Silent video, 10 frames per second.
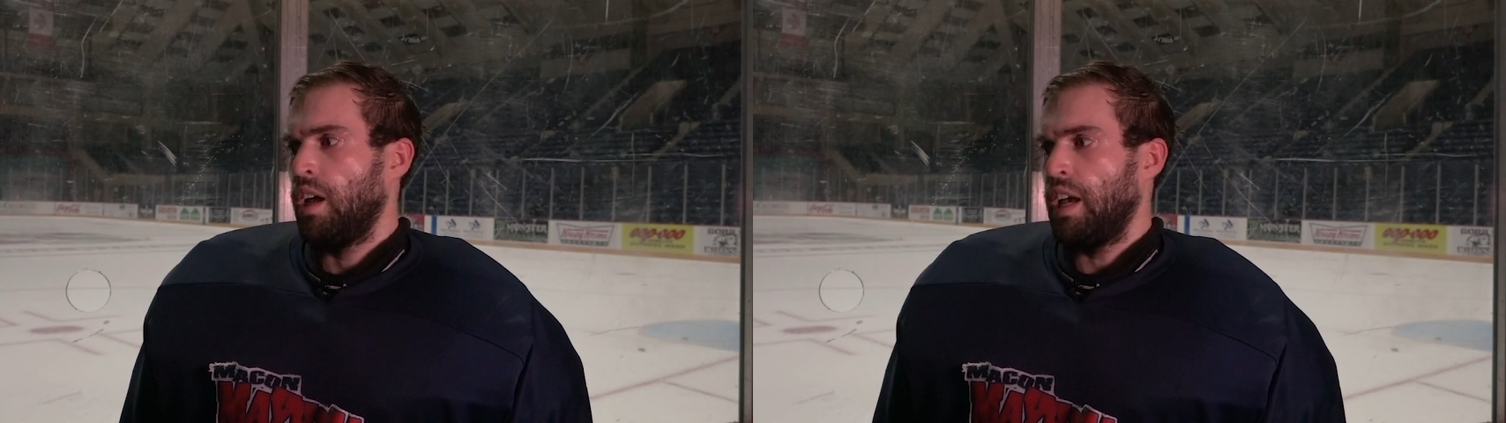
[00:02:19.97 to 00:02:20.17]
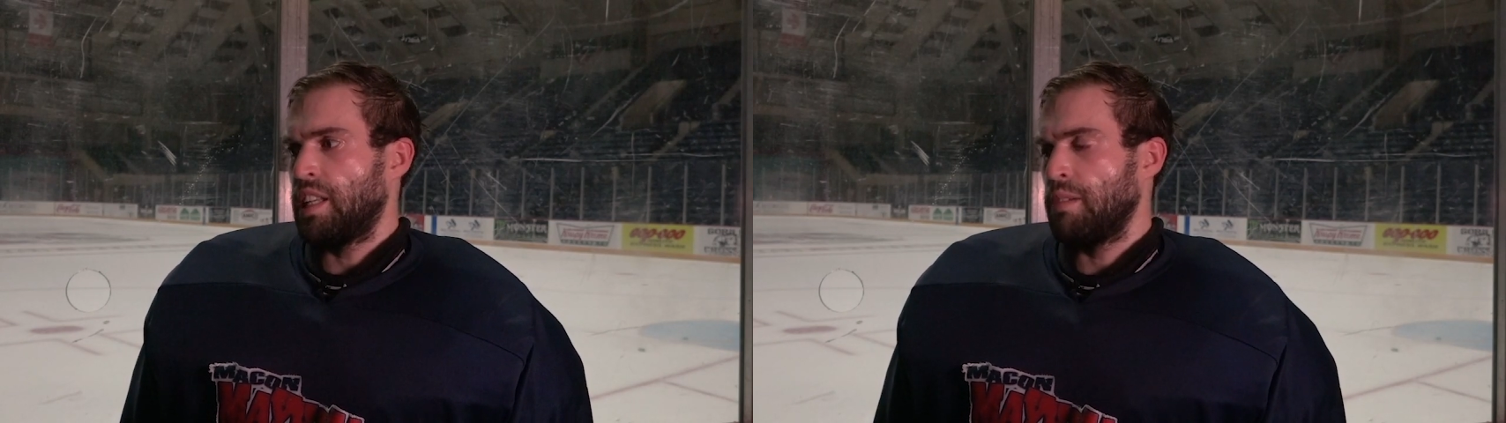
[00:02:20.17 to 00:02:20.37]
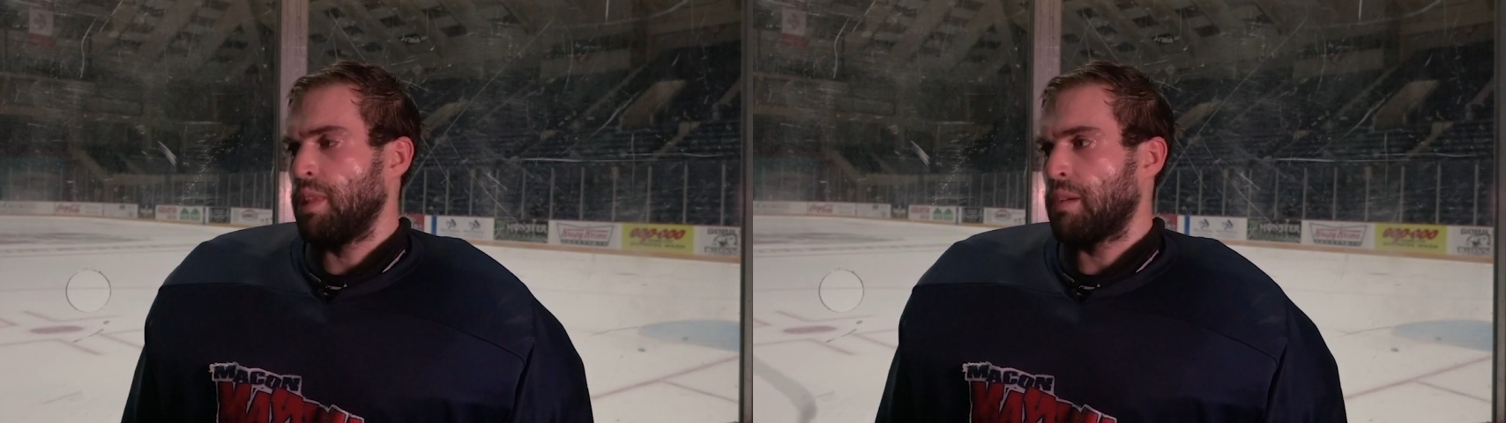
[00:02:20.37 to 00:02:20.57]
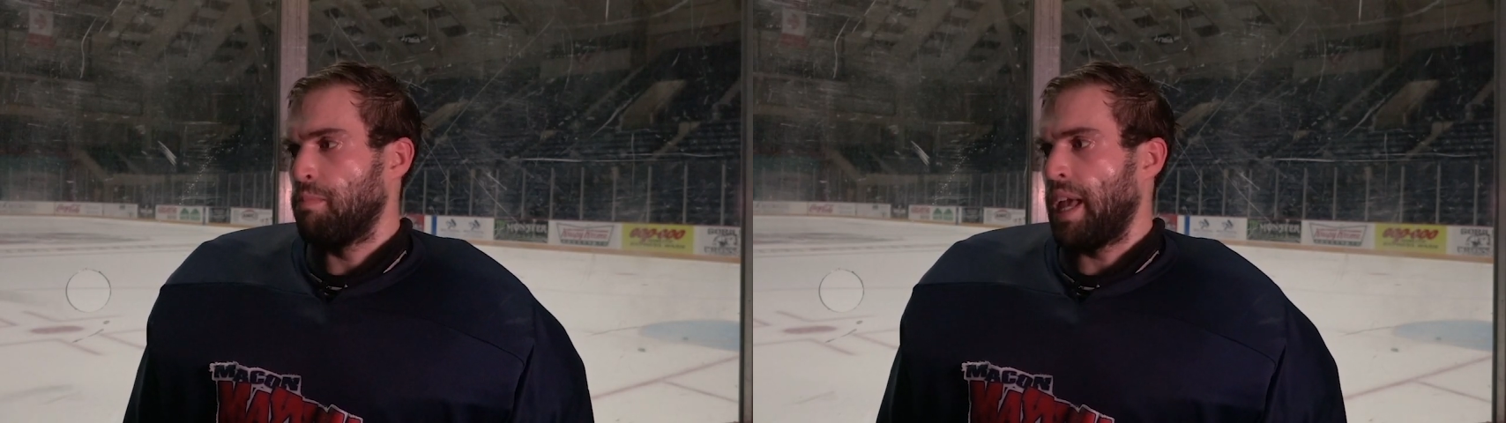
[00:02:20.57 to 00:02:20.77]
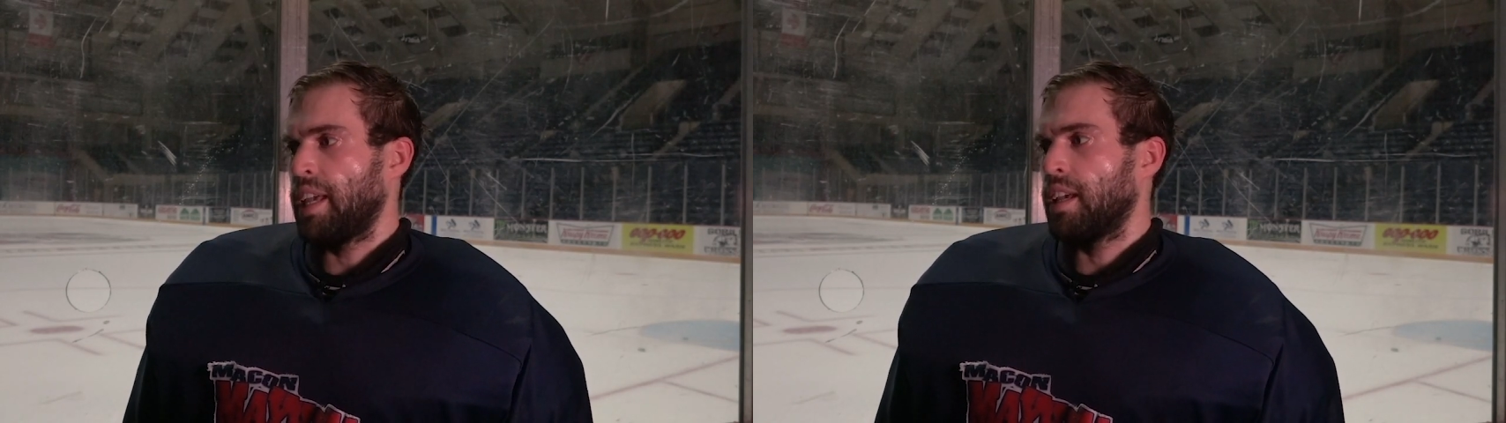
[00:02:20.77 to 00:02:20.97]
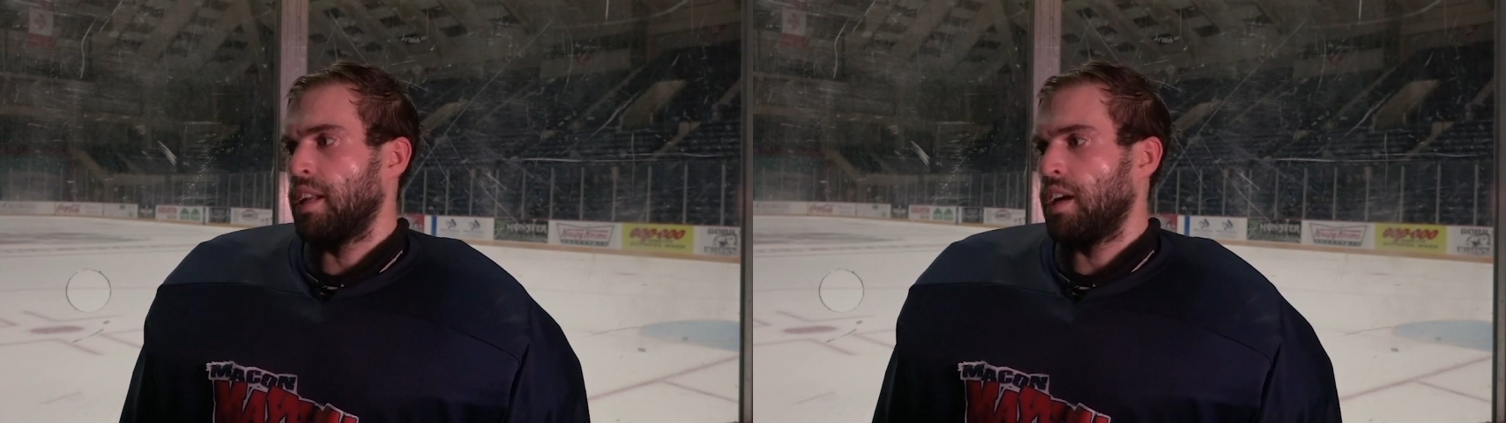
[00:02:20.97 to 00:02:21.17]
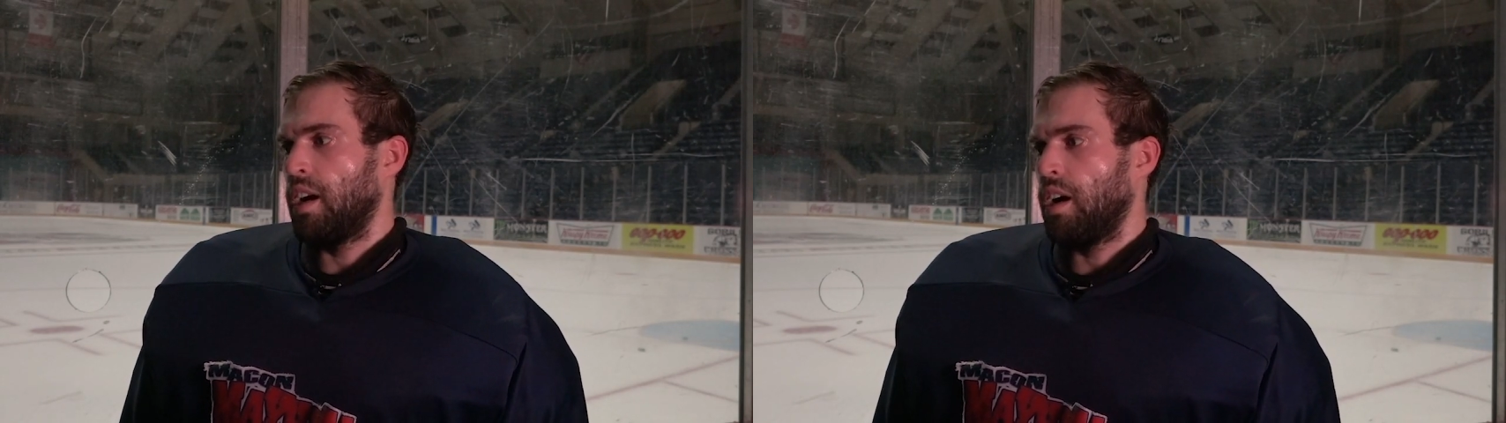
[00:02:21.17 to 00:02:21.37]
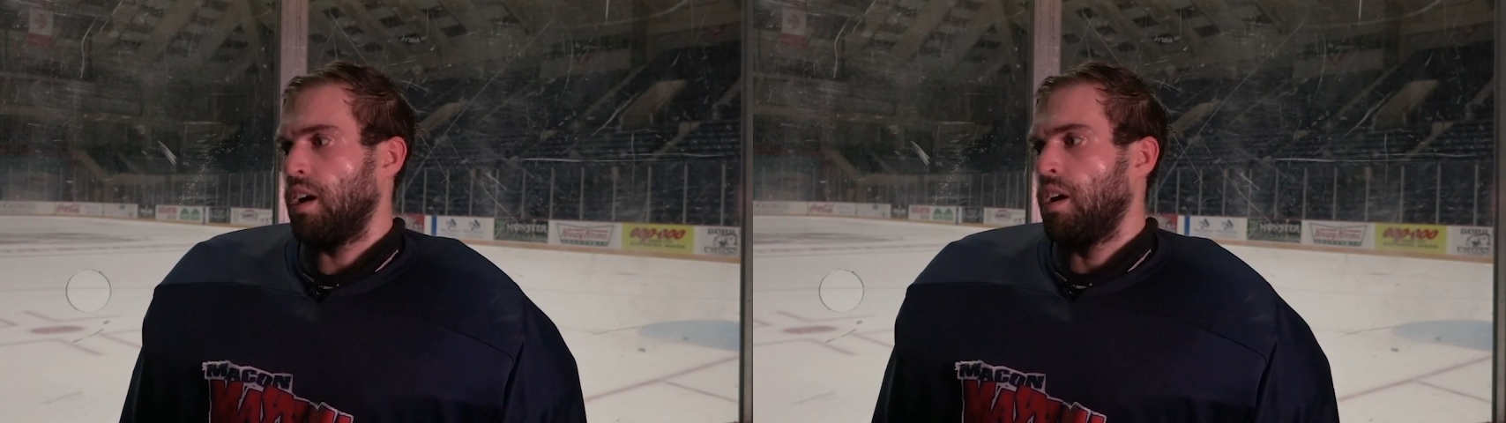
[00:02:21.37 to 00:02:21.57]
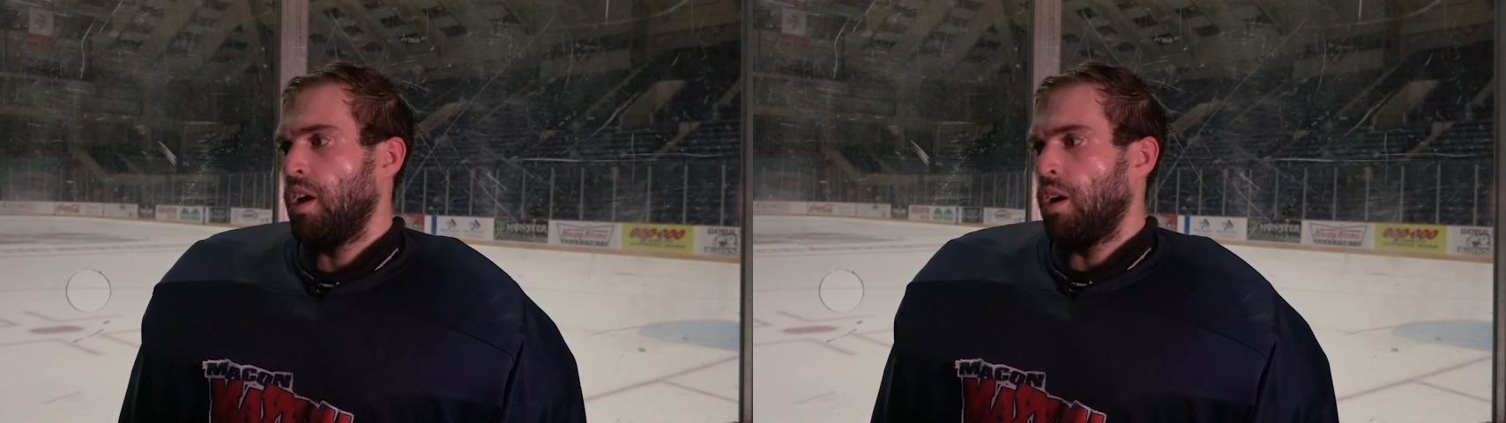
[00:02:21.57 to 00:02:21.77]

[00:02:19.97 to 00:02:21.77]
it seemed like Macon, uh,